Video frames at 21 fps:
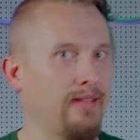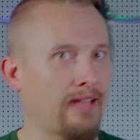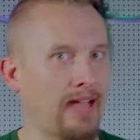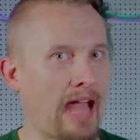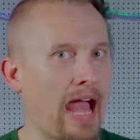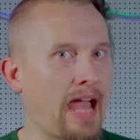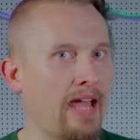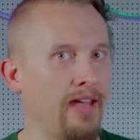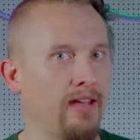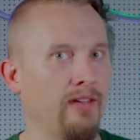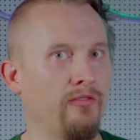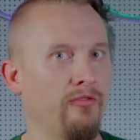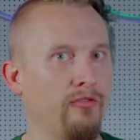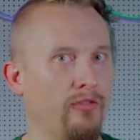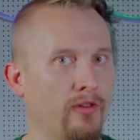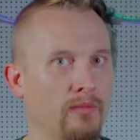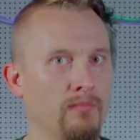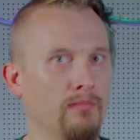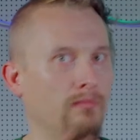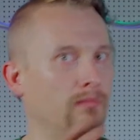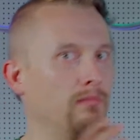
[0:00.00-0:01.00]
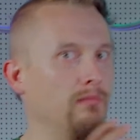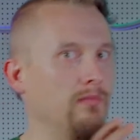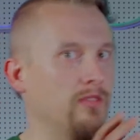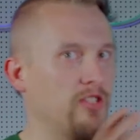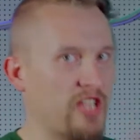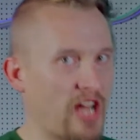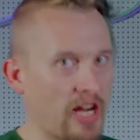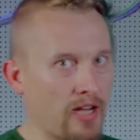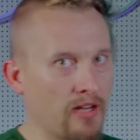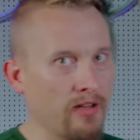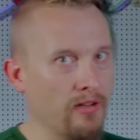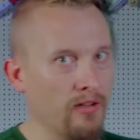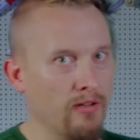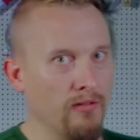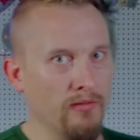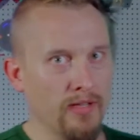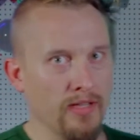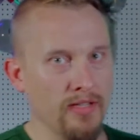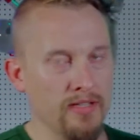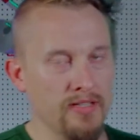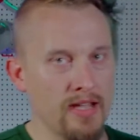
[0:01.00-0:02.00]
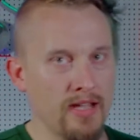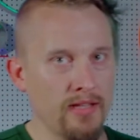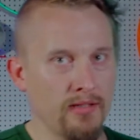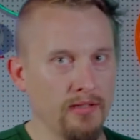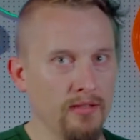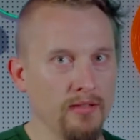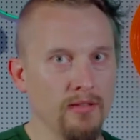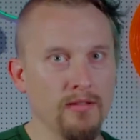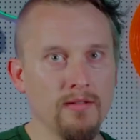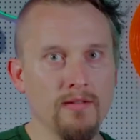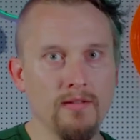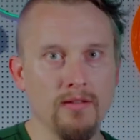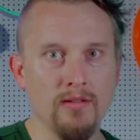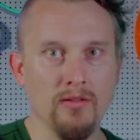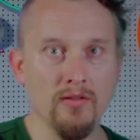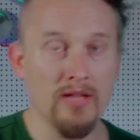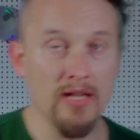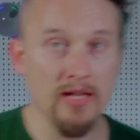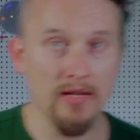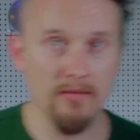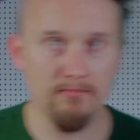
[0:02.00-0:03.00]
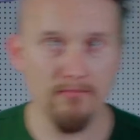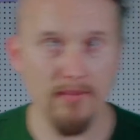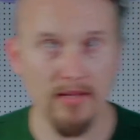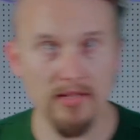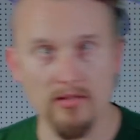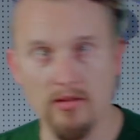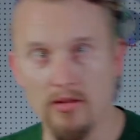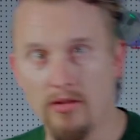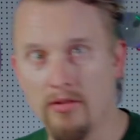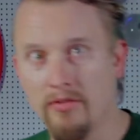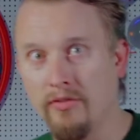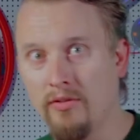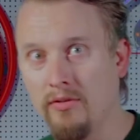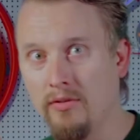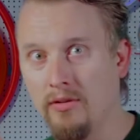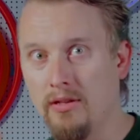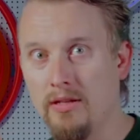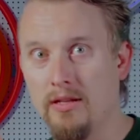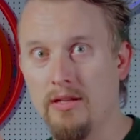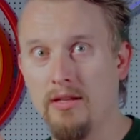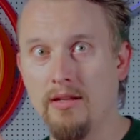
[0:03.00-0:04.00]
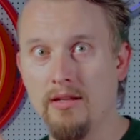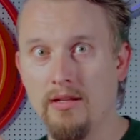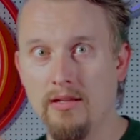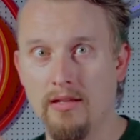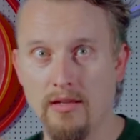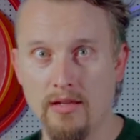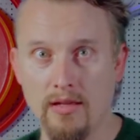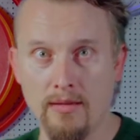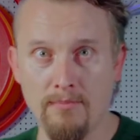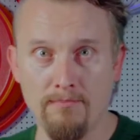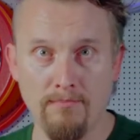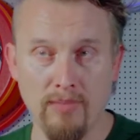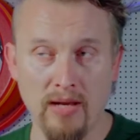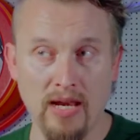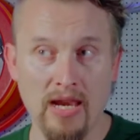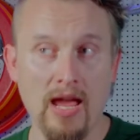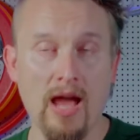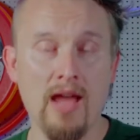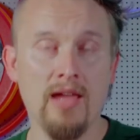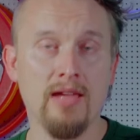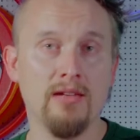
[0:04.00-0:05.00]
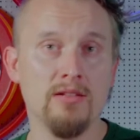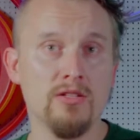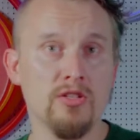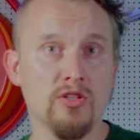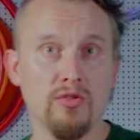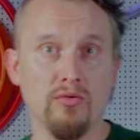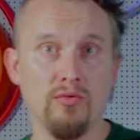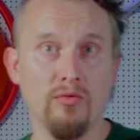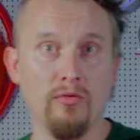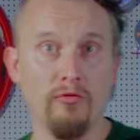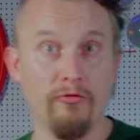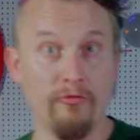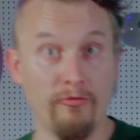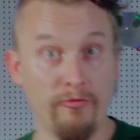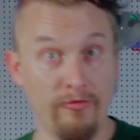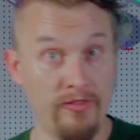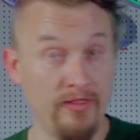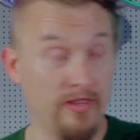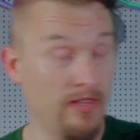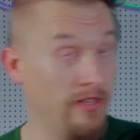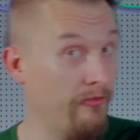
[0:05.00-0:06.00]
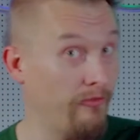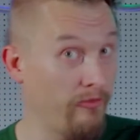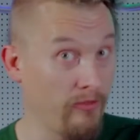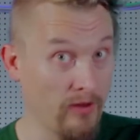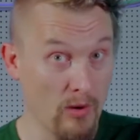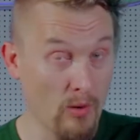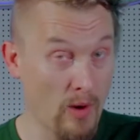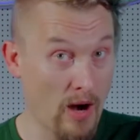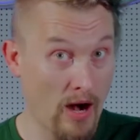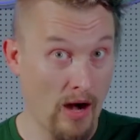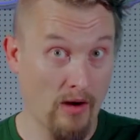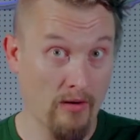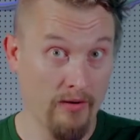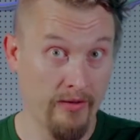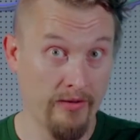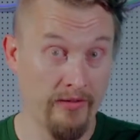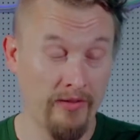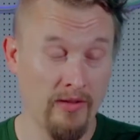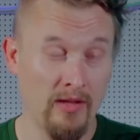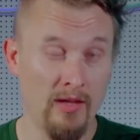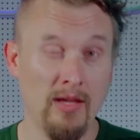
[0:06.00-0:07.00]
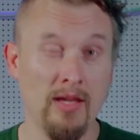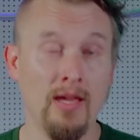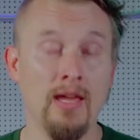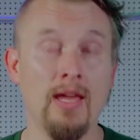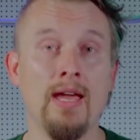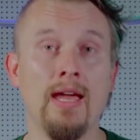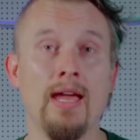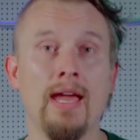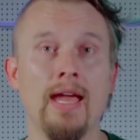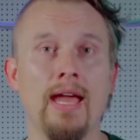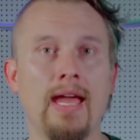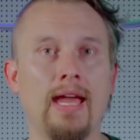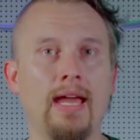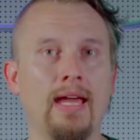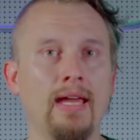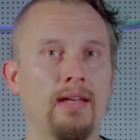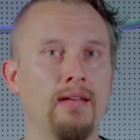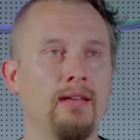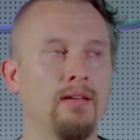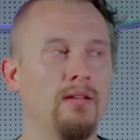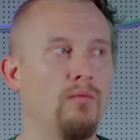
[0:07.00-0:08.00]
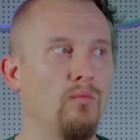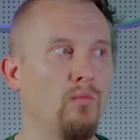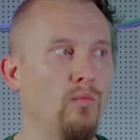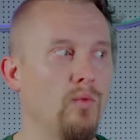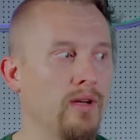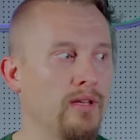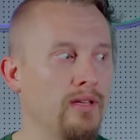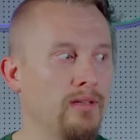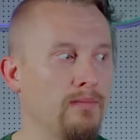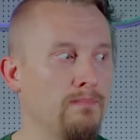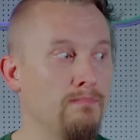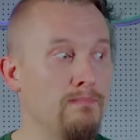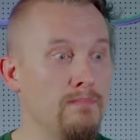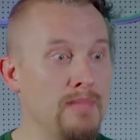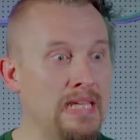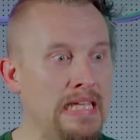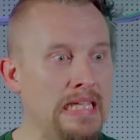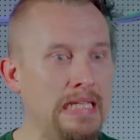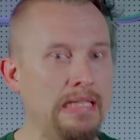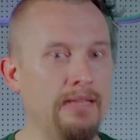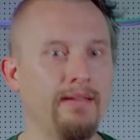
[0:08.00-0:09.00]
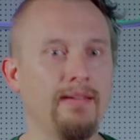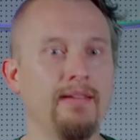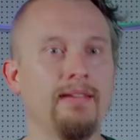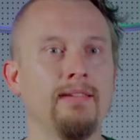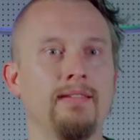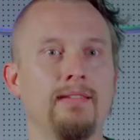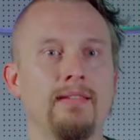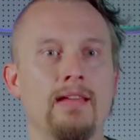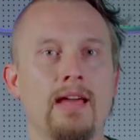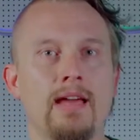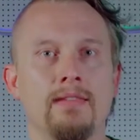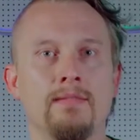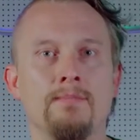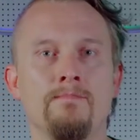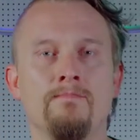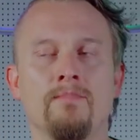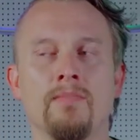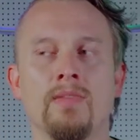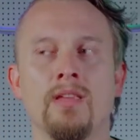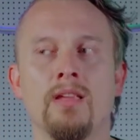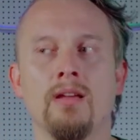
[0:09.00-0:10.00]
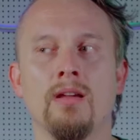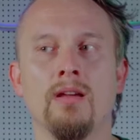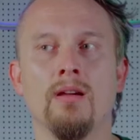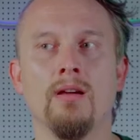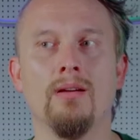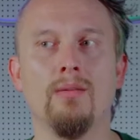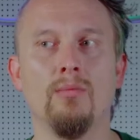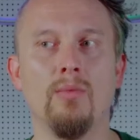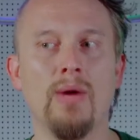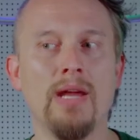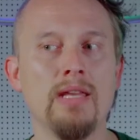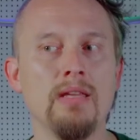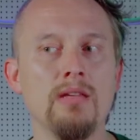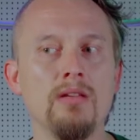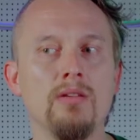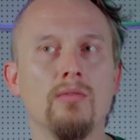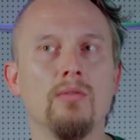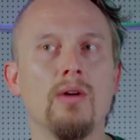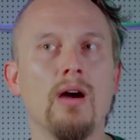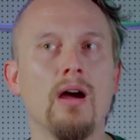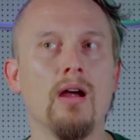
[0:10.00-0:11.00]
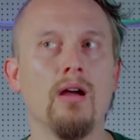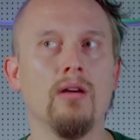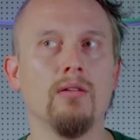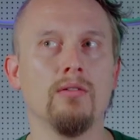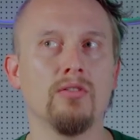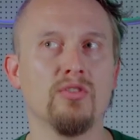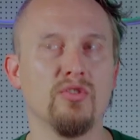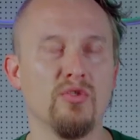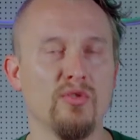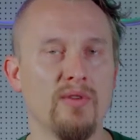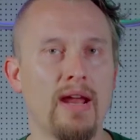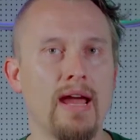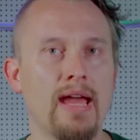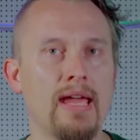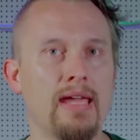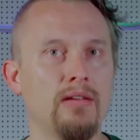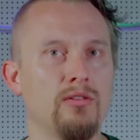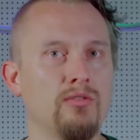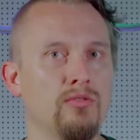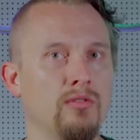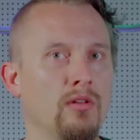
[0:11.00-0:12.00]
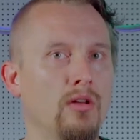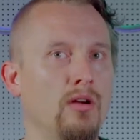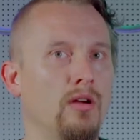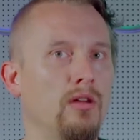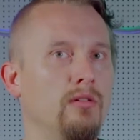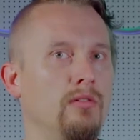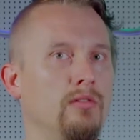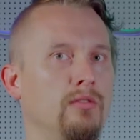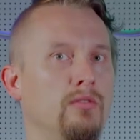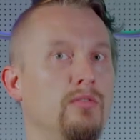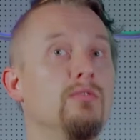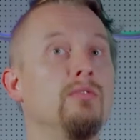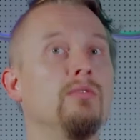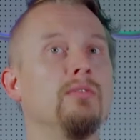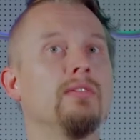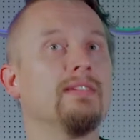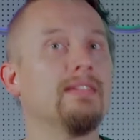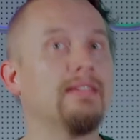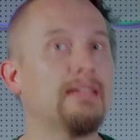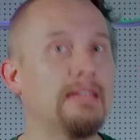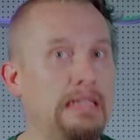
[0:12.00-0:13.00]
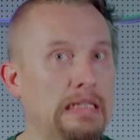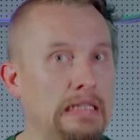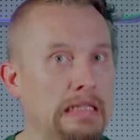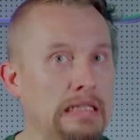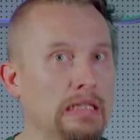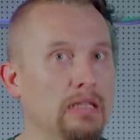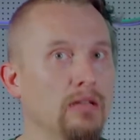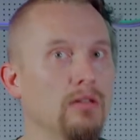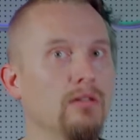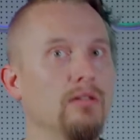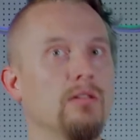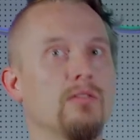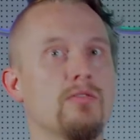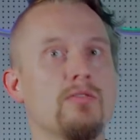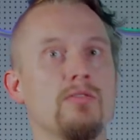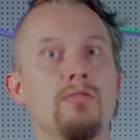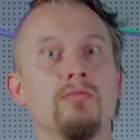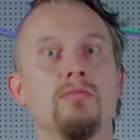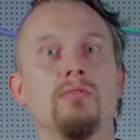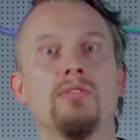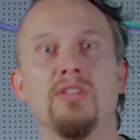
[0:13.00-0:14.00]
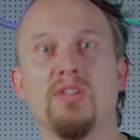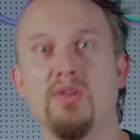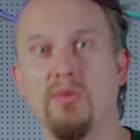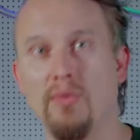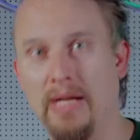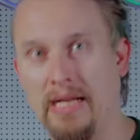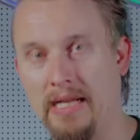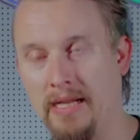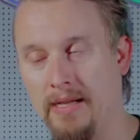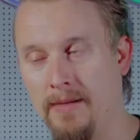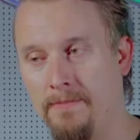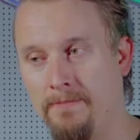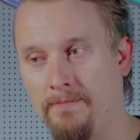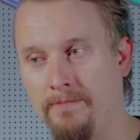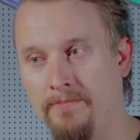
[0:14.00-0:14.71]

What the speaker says: the kind from juggling orientated, you can but also apply it to the flow arts. And what it means is that when you are trying to learn a new skill or new trick,